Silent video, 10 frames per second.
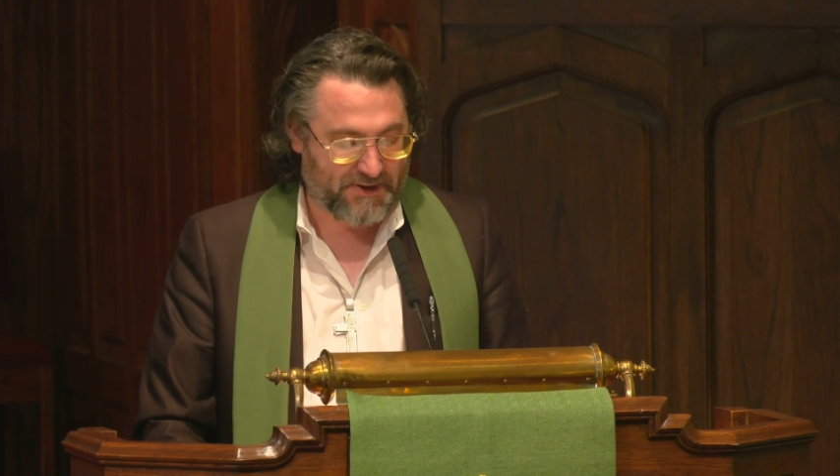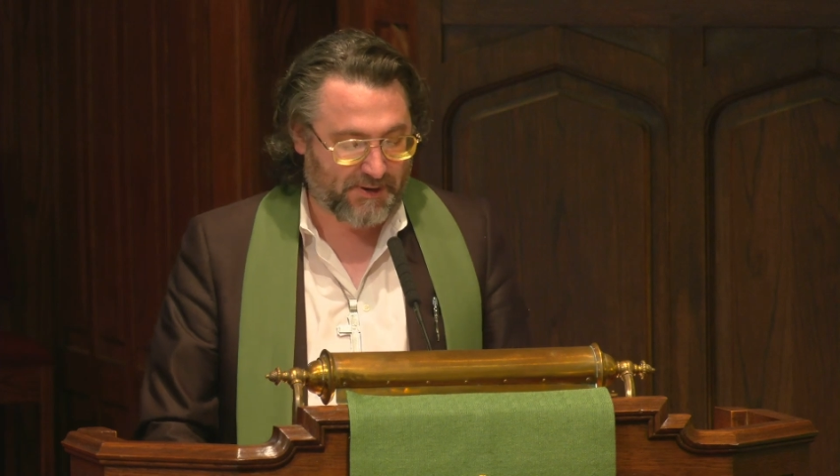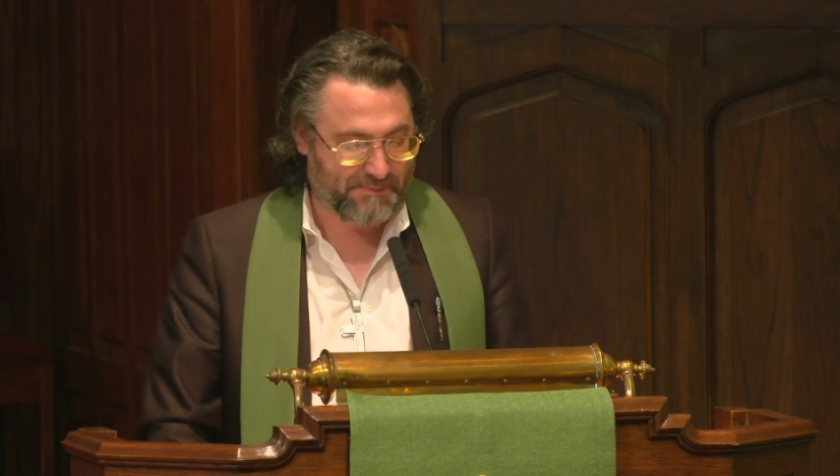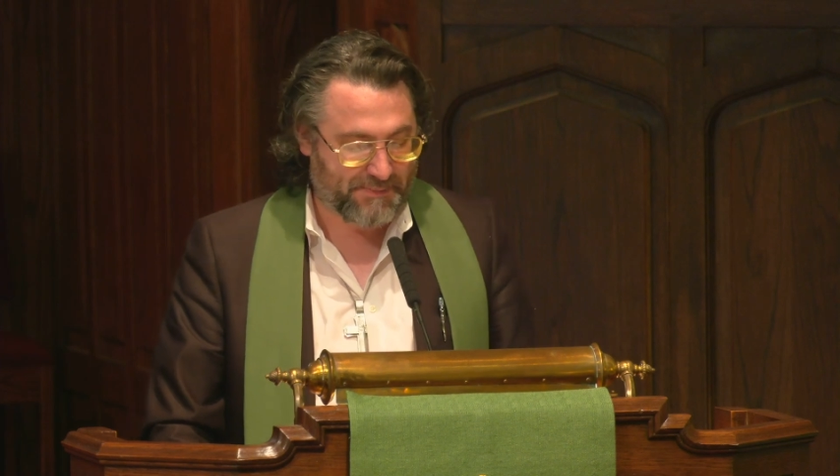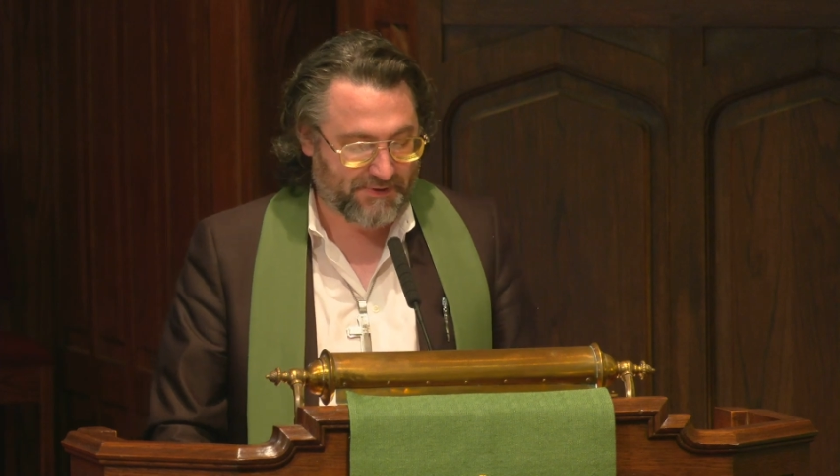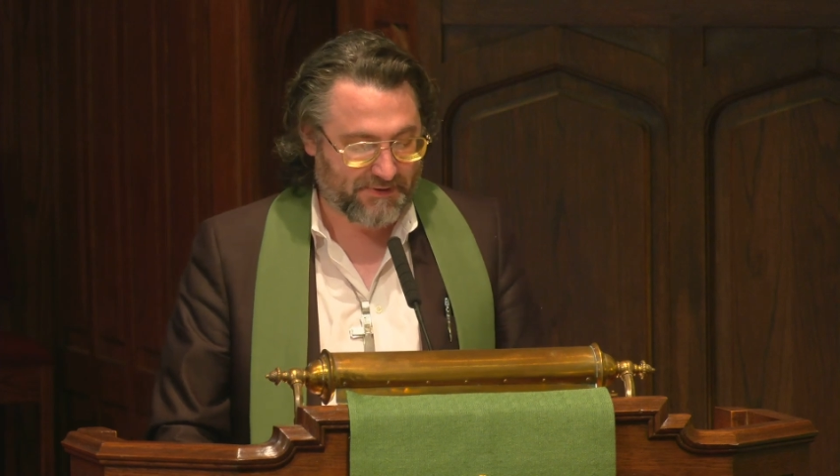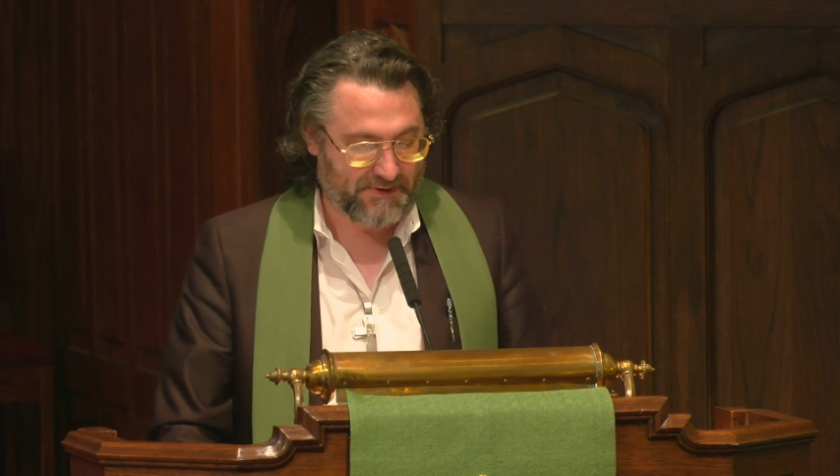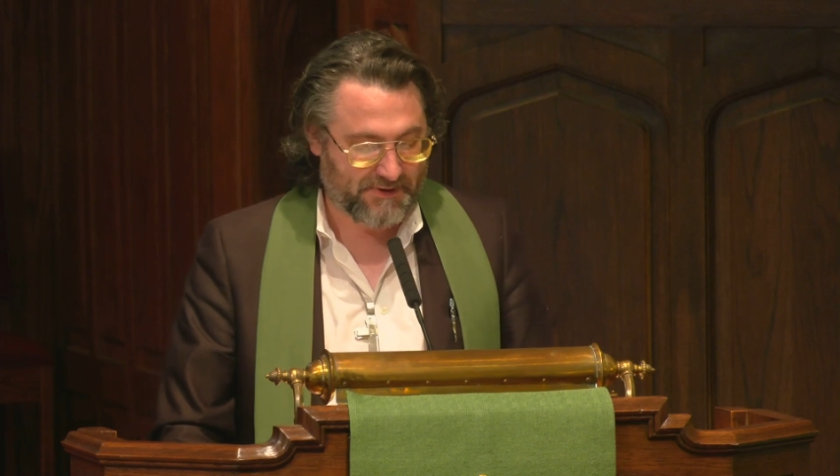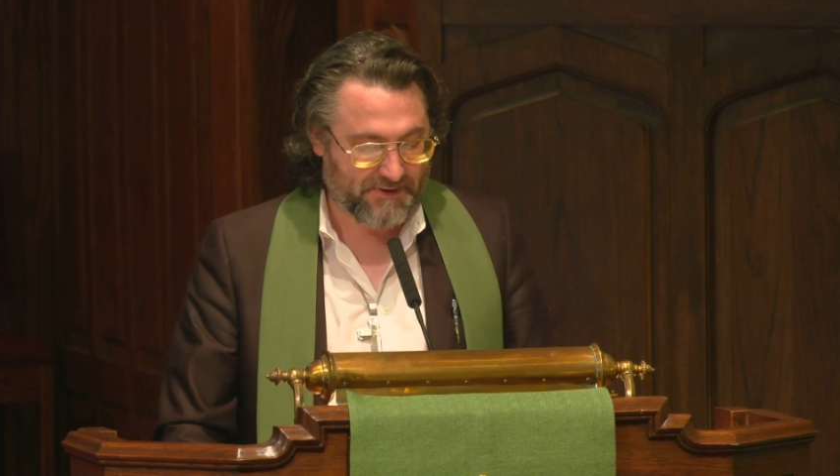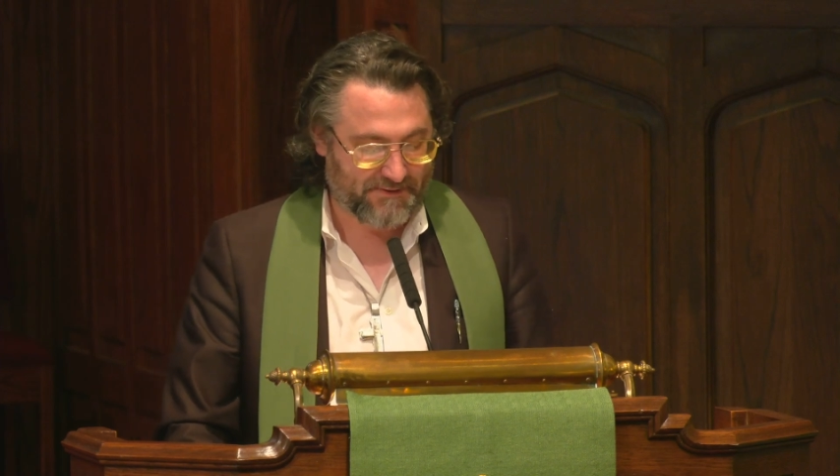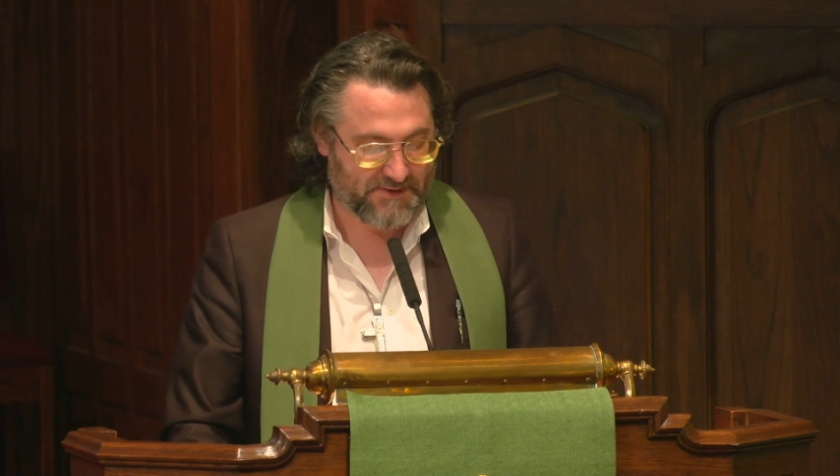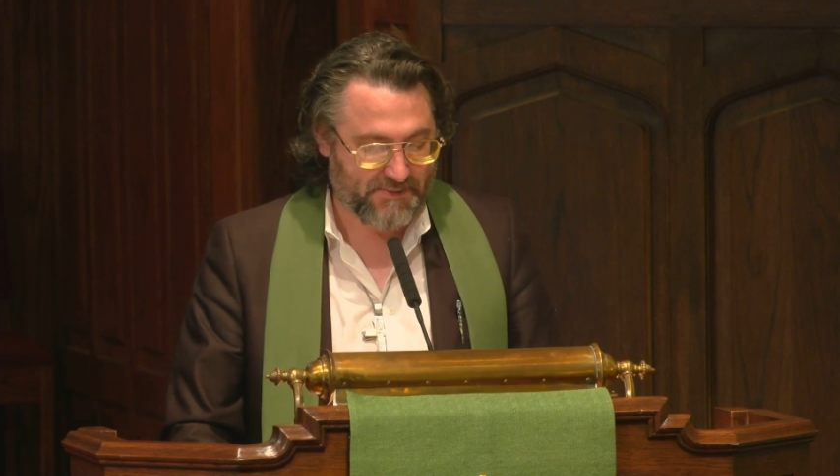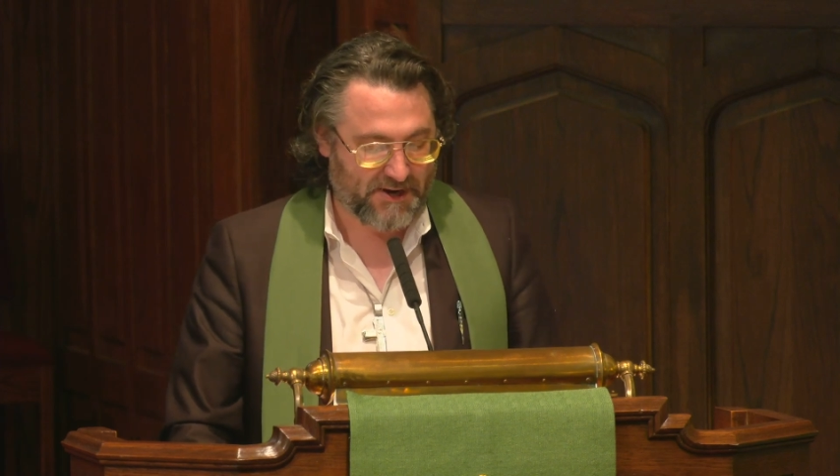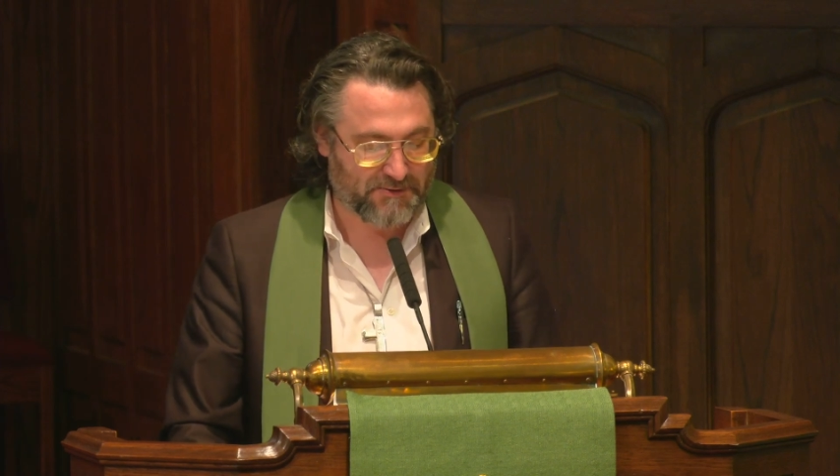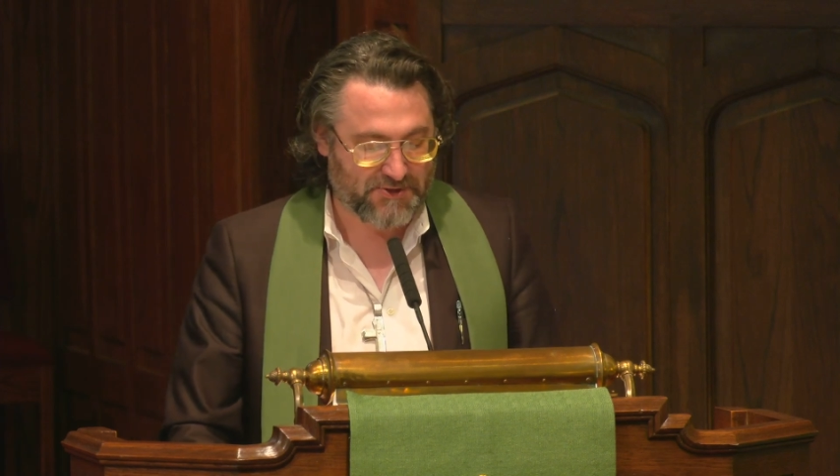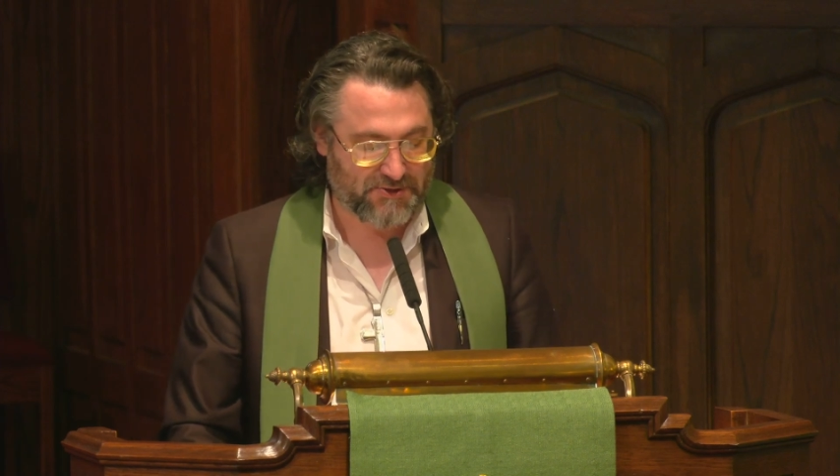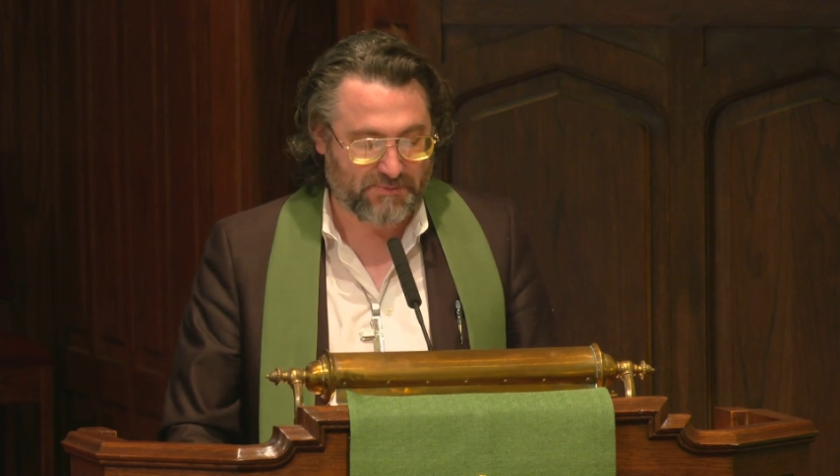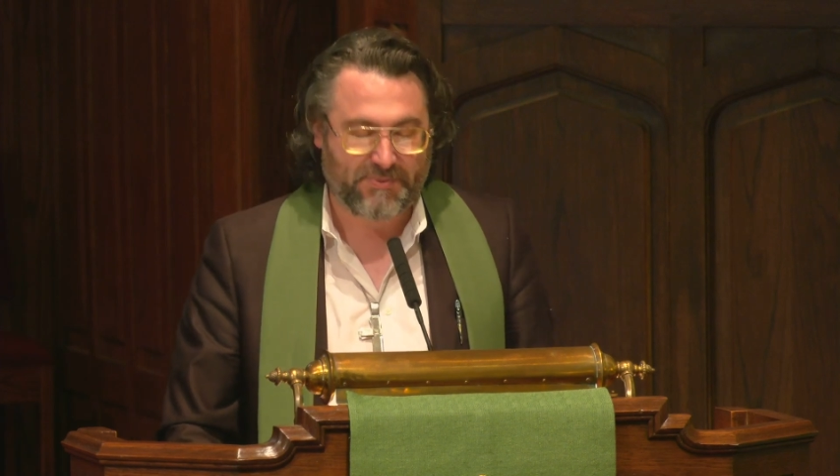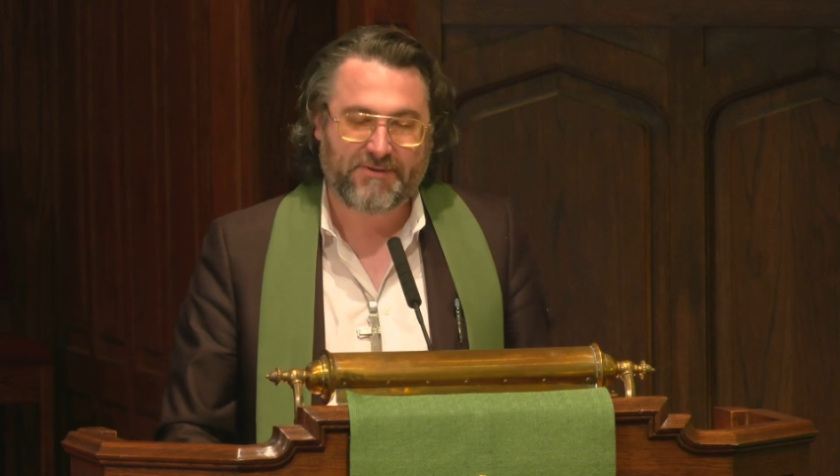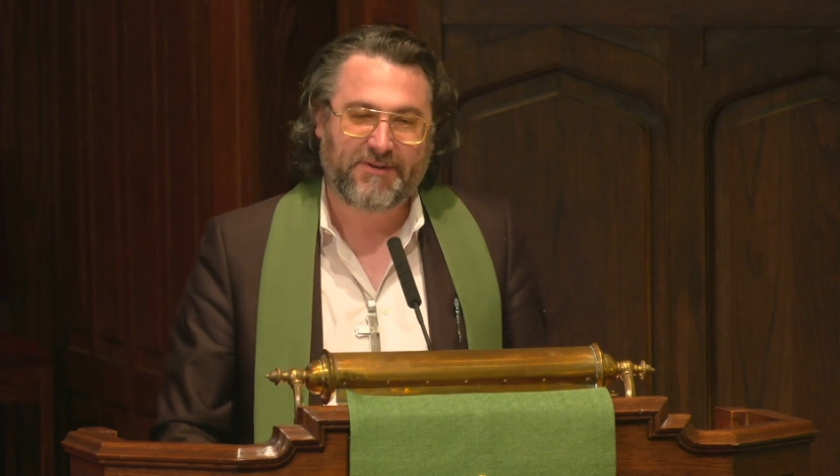cup of tomato soup.